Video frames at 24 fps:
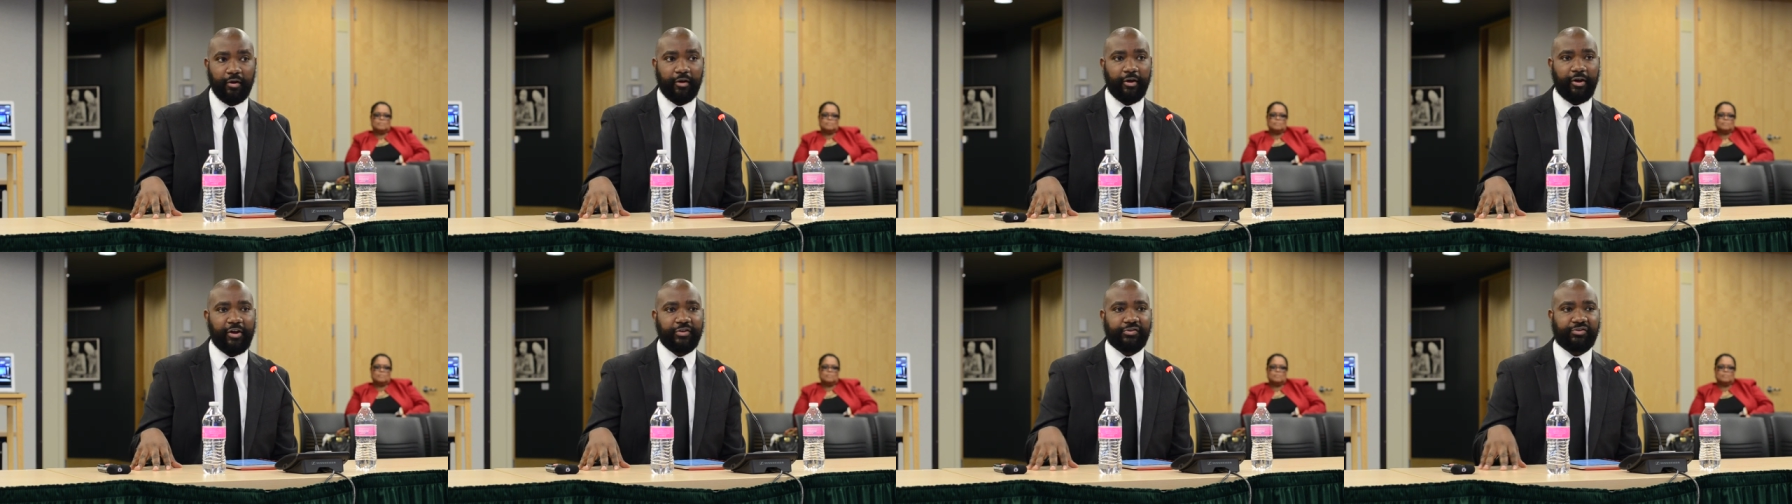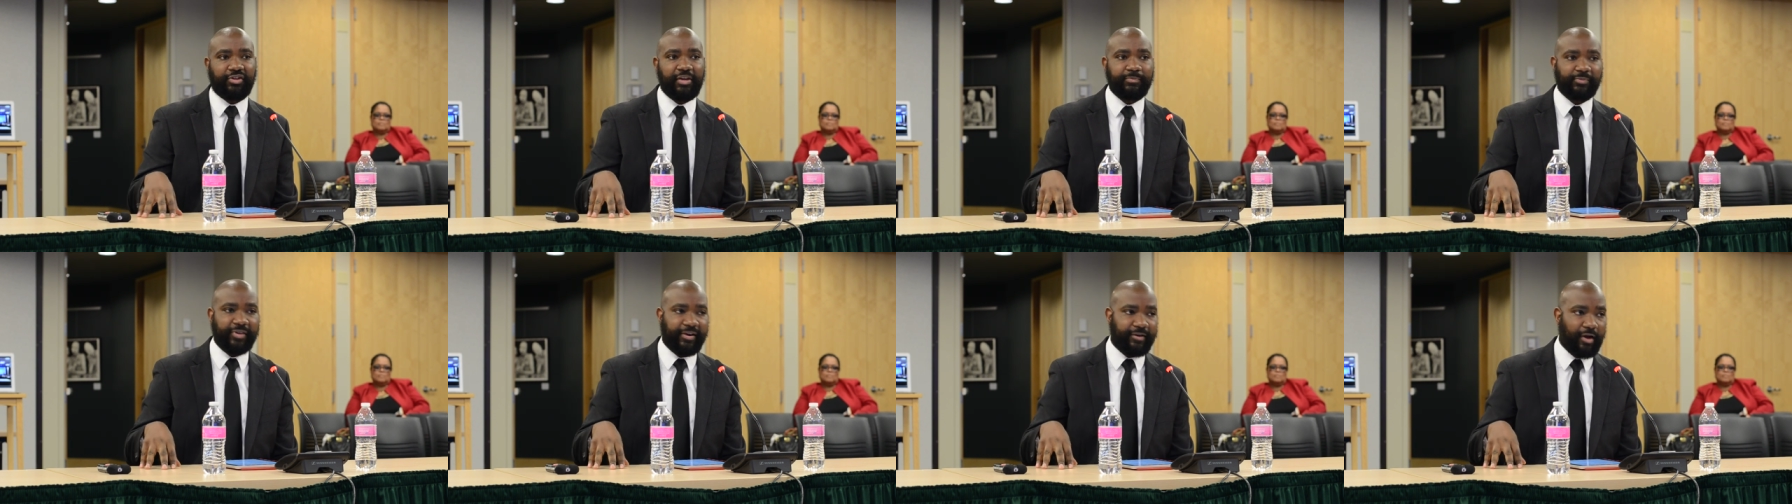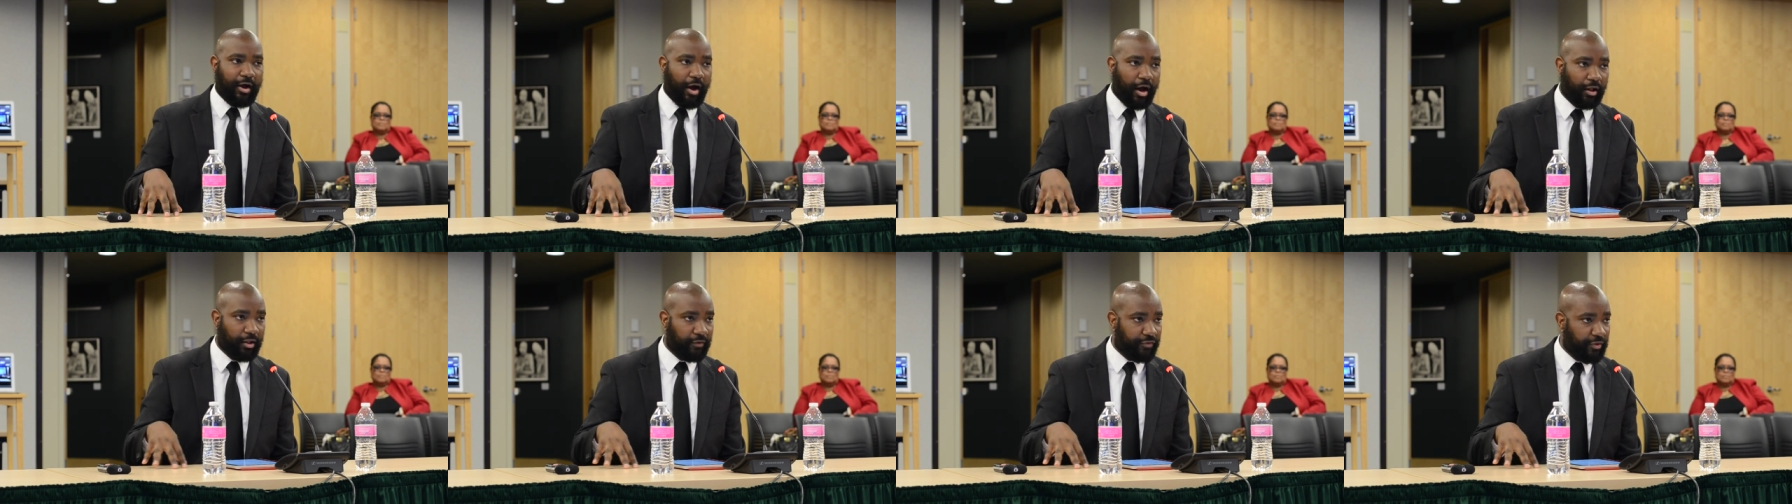It seems like
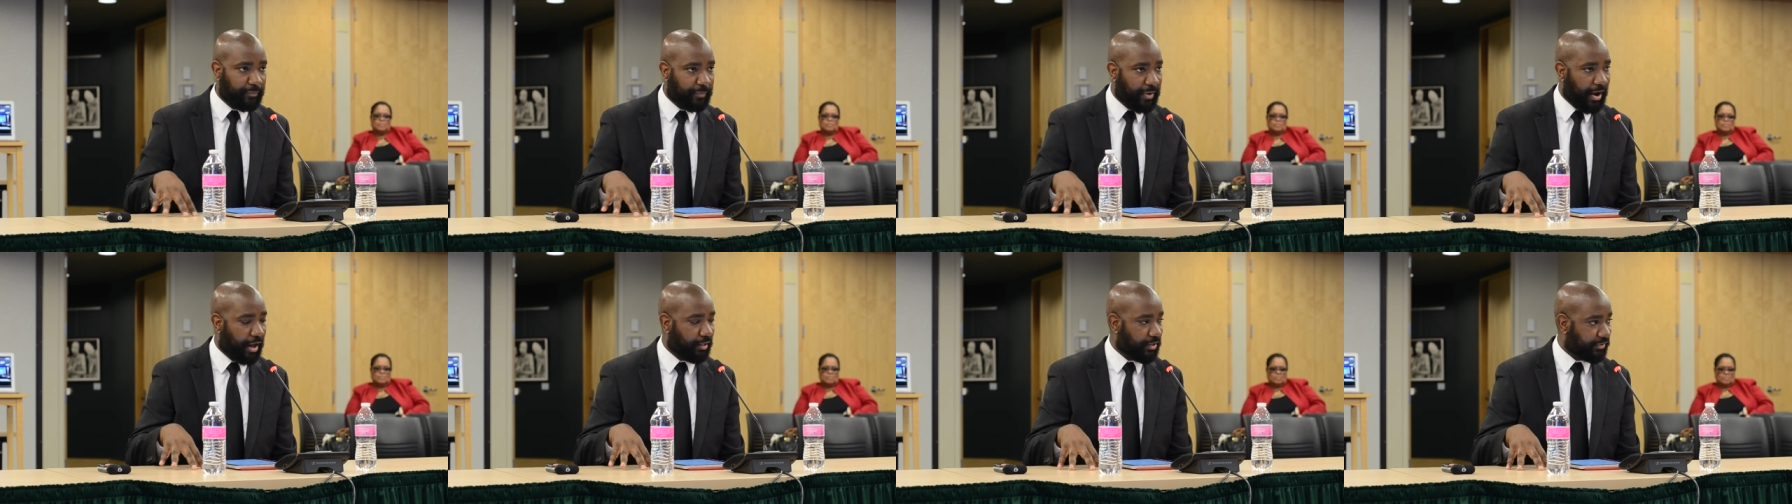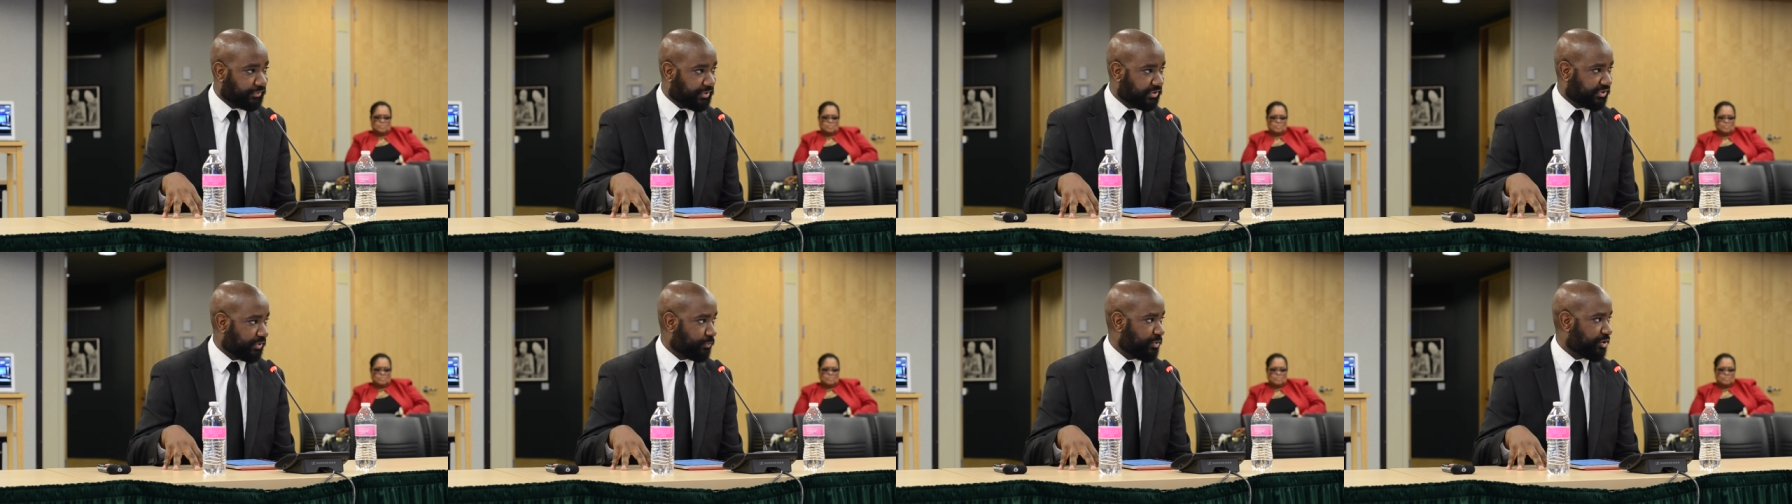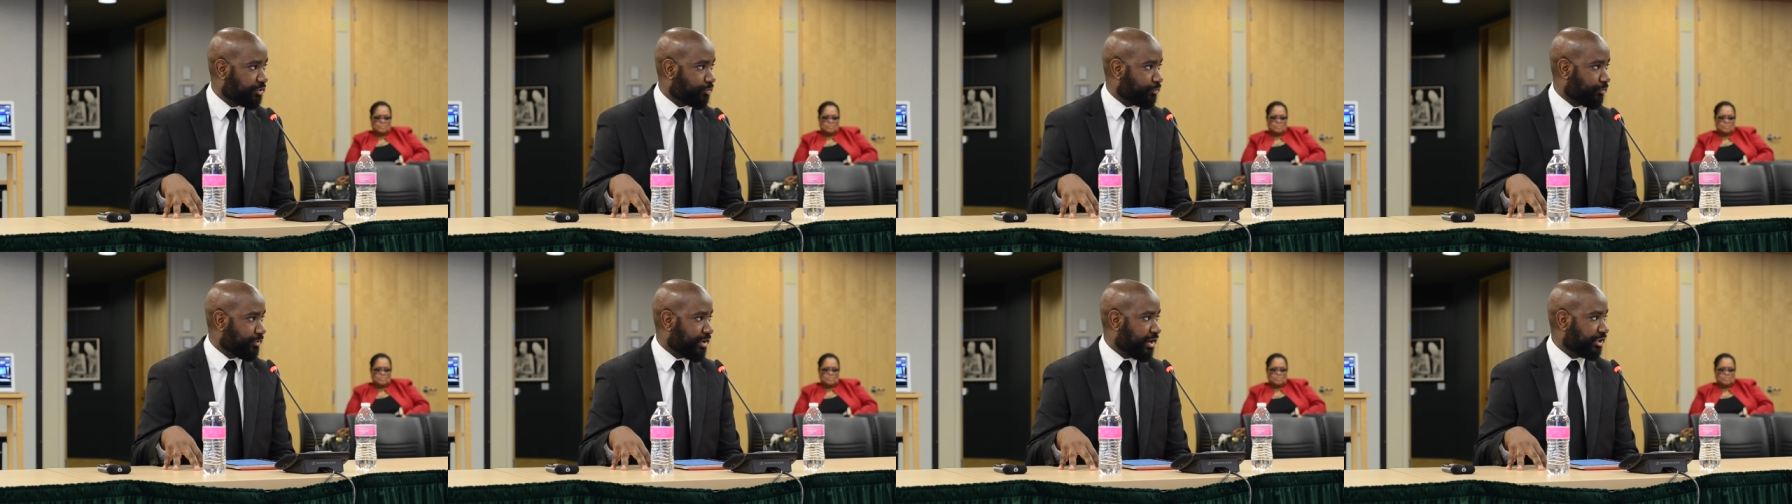all of the policies that we
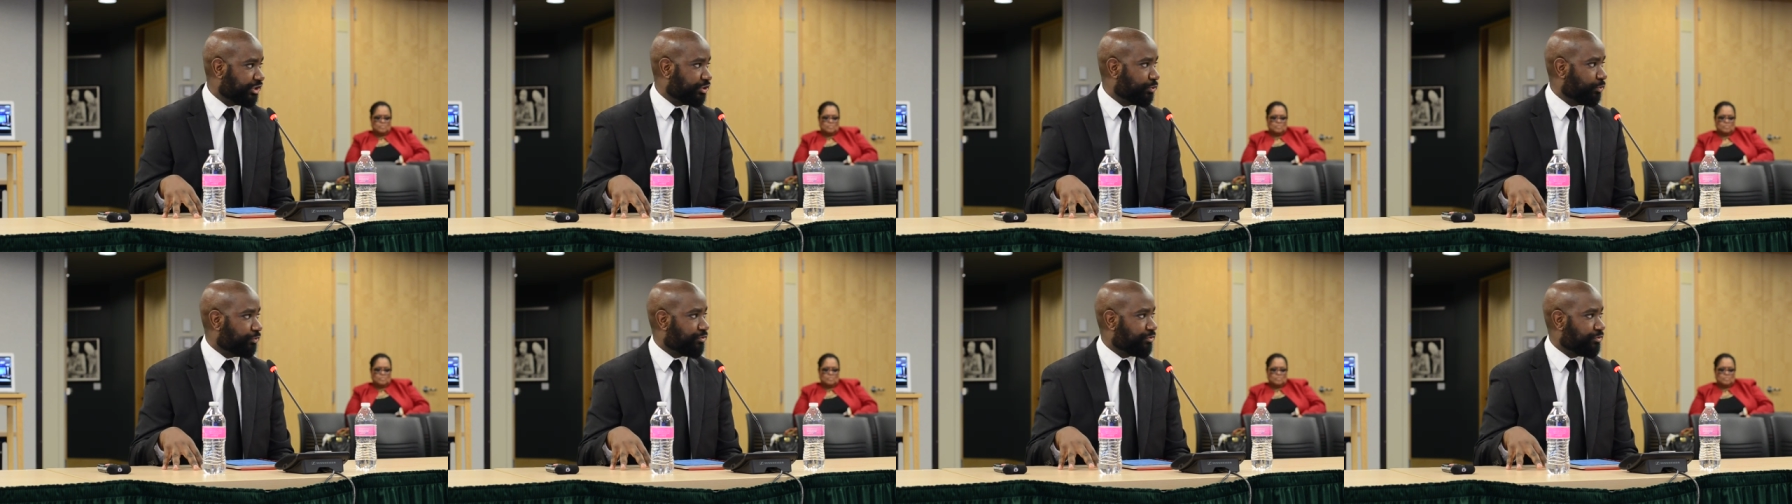create to